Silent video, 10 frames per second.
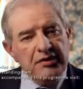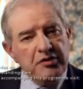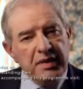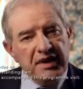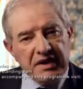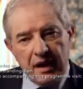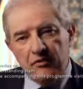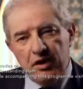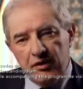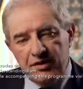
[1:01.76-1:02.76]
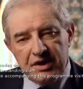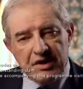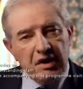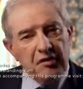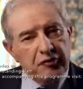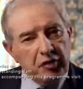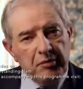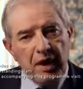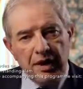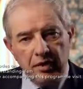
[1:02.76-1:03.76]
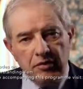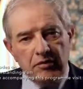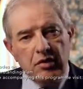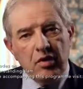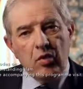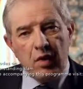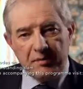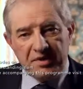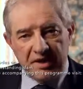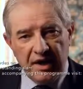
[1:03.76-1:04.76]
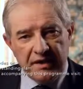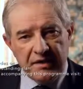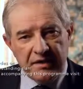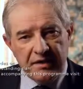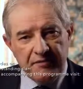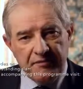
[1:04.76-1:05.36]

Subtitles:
to be downloaded from my own website.